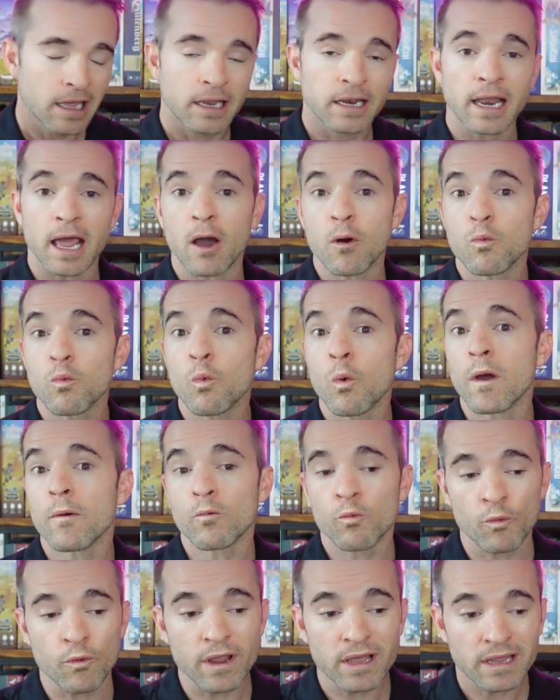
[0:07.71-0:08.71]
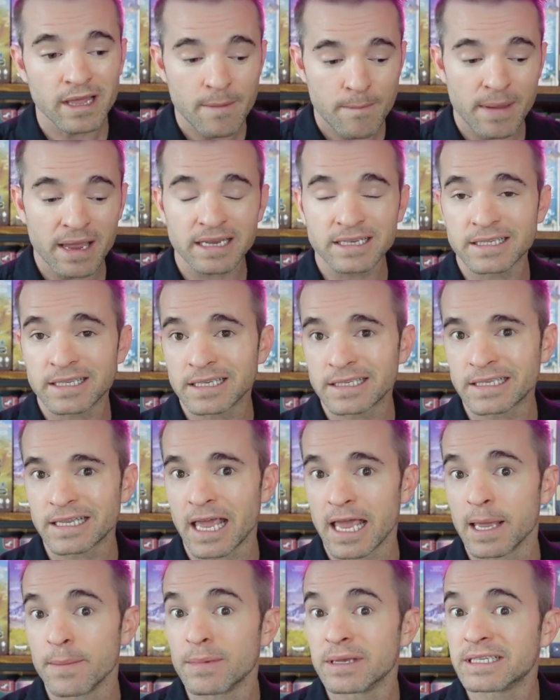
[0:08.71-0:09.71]
Now, what really makes this
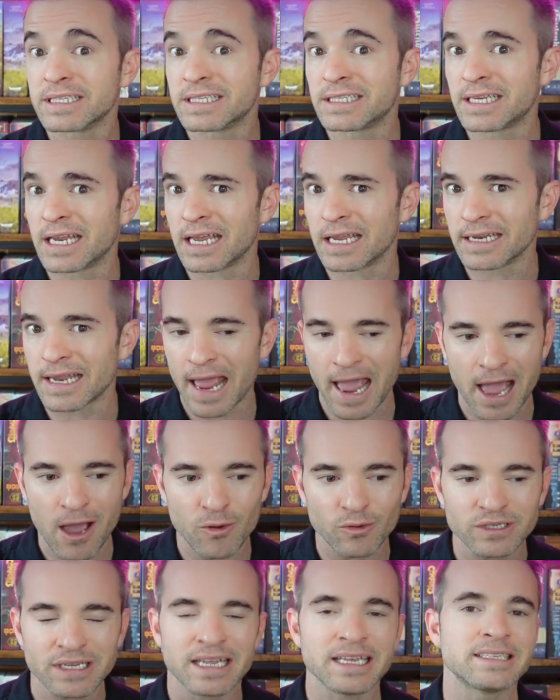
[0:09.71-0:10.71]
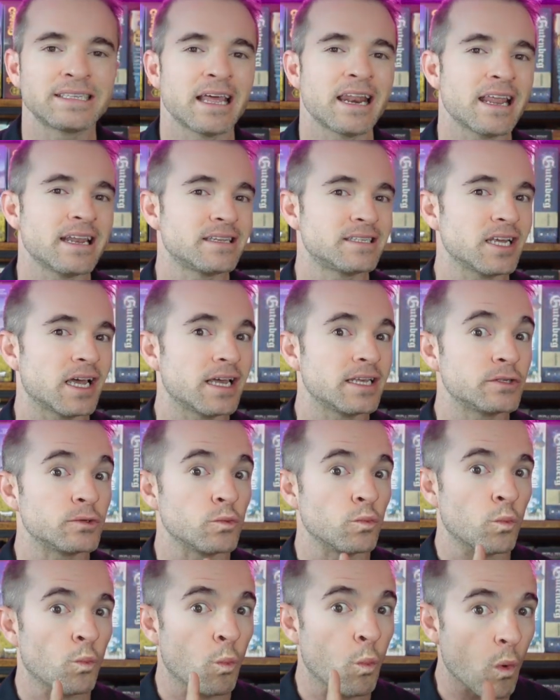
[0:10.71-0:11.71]
game stand out is that it does
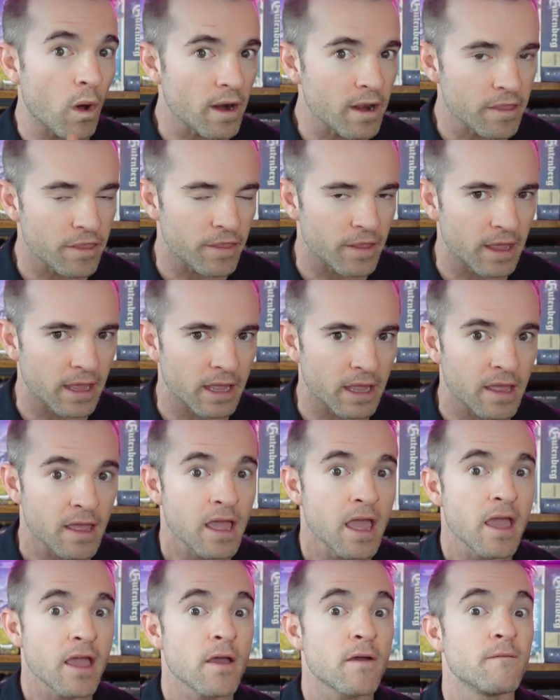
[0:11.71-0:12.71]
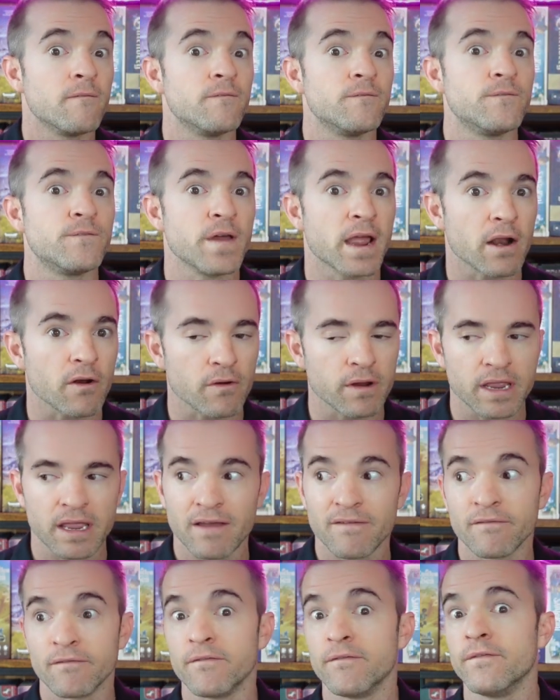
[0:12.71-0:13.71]
one thing
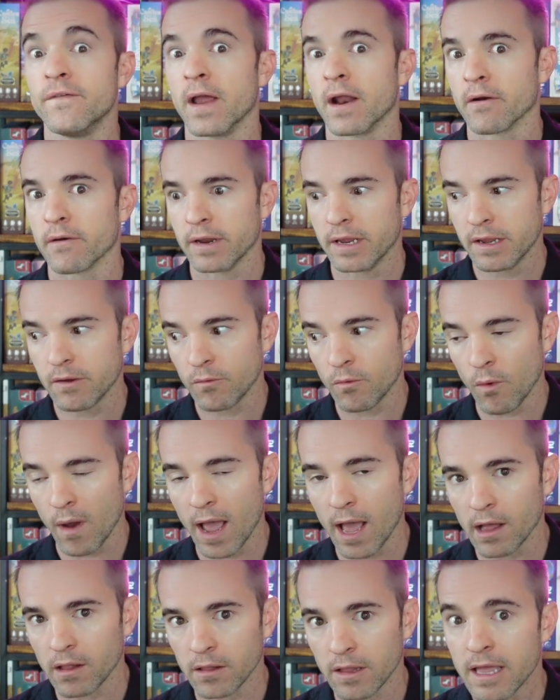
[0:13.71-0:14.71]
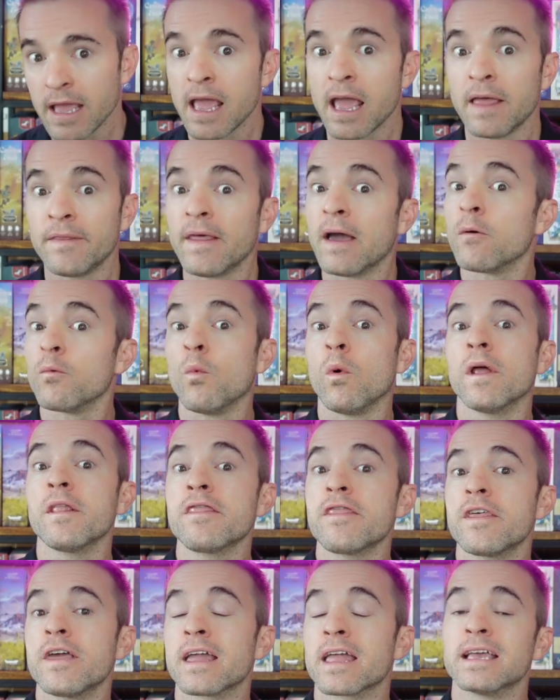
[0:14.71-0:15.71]
very, very well, and that one
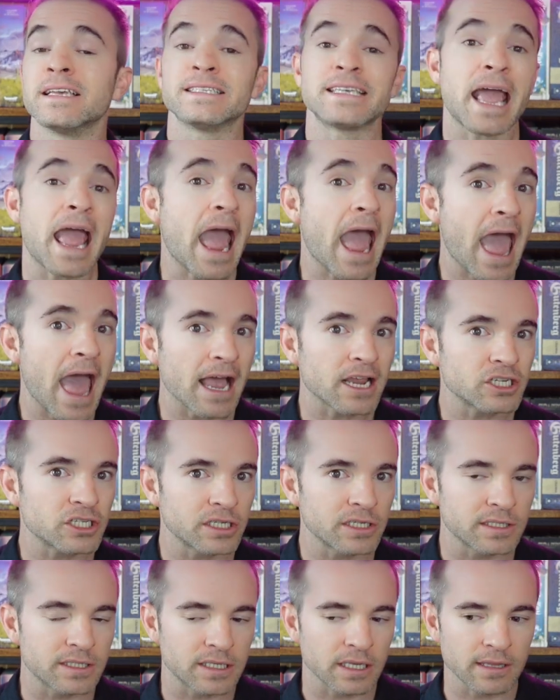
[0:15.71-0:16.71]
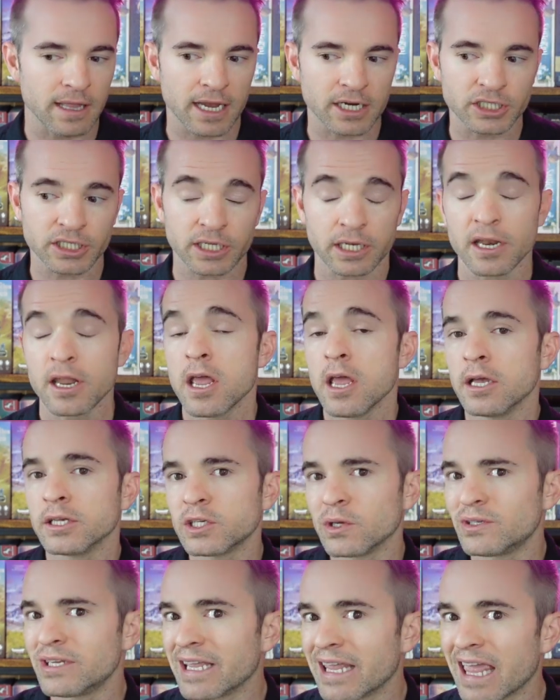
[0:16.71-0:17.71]
thing is action selection.
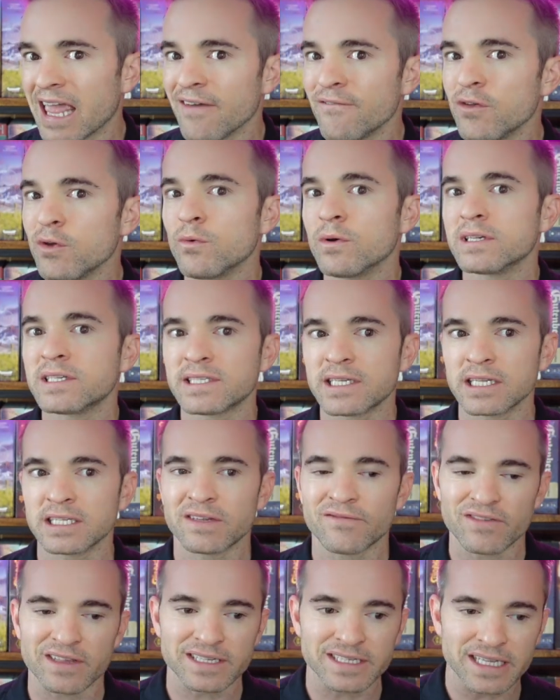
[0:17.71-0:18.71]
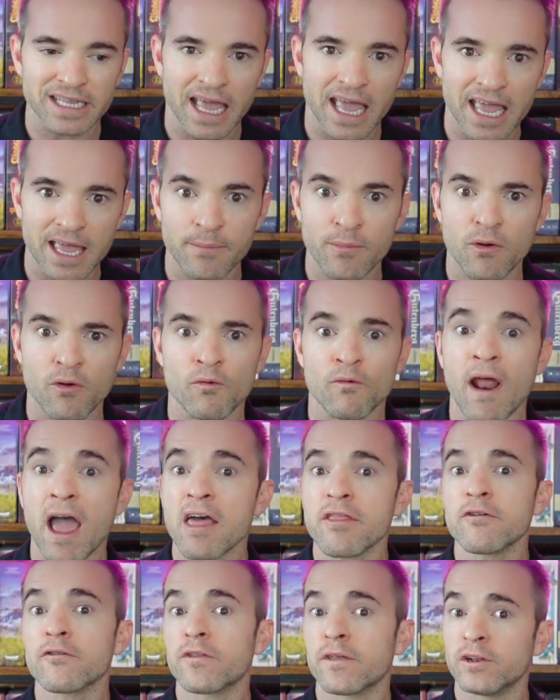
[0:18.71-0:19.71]
So to give you a sense of this game,
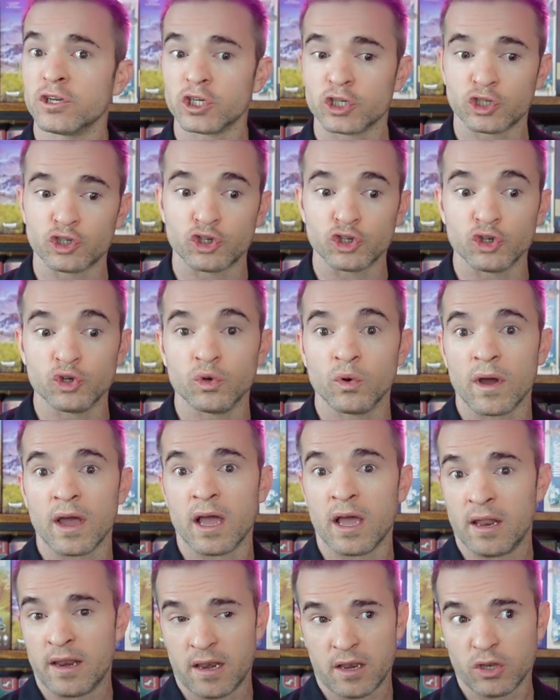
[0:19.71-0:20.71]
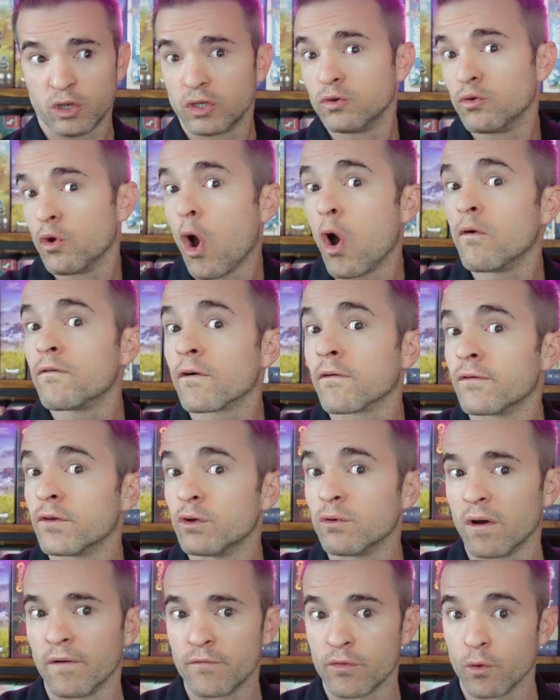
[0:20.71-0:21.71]
rather than just do an
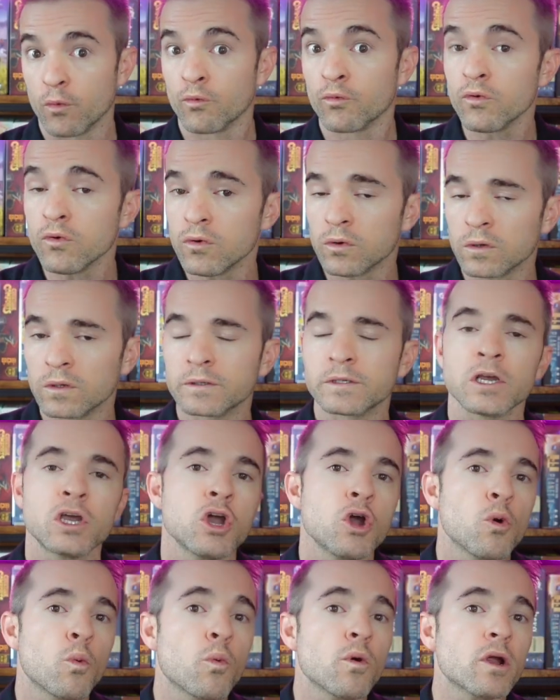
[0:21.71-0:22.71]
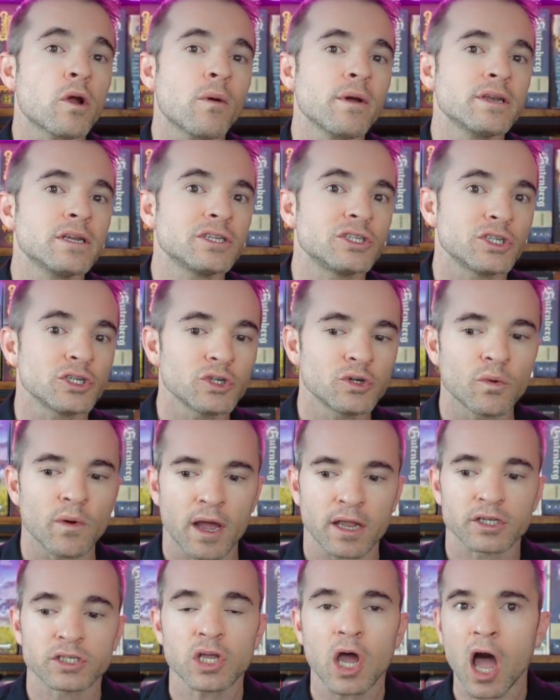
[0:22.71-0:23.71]
overview of the rules, we're going to do
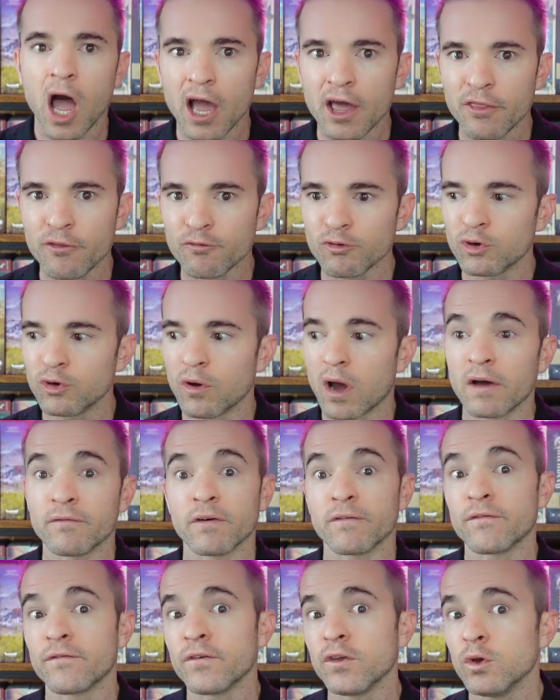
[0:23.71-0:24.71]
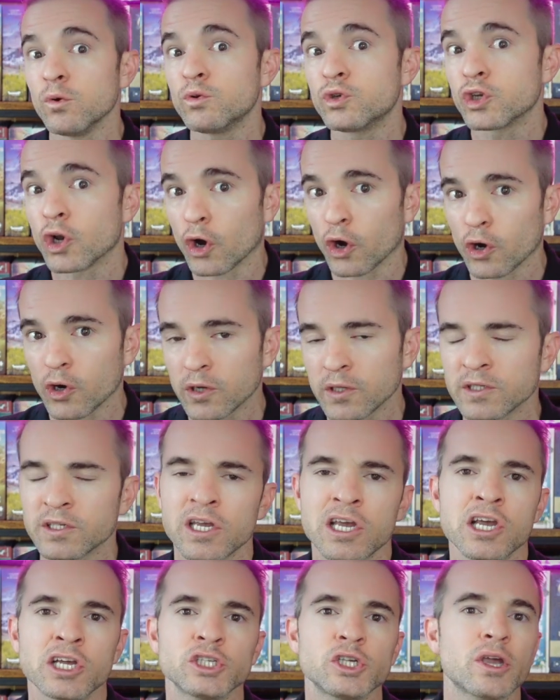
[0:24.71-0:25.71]
a talk through of a few turns
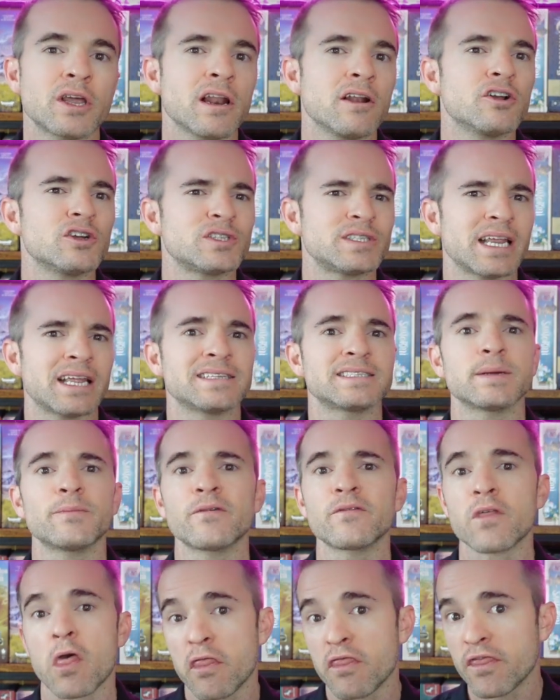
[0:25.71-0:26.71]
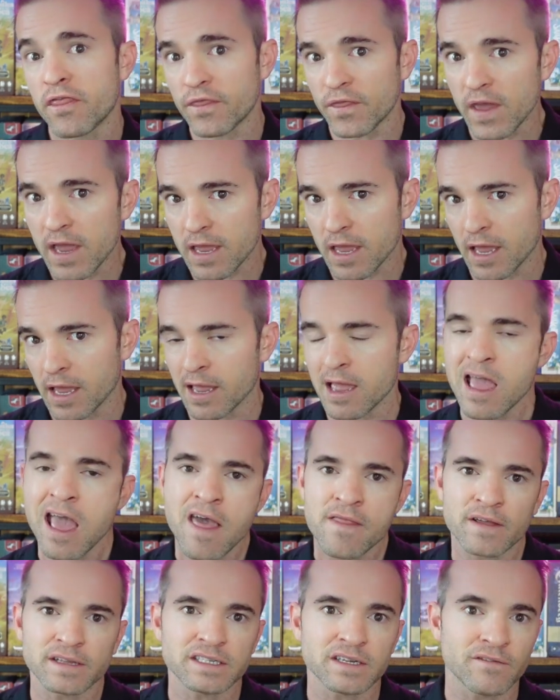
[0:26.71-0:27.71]
so you can understand some of the thinking
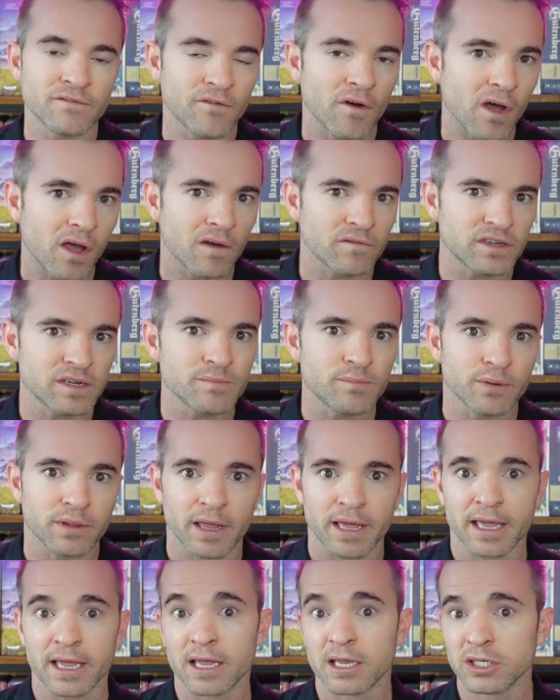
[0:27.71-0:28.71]
that's involved in playing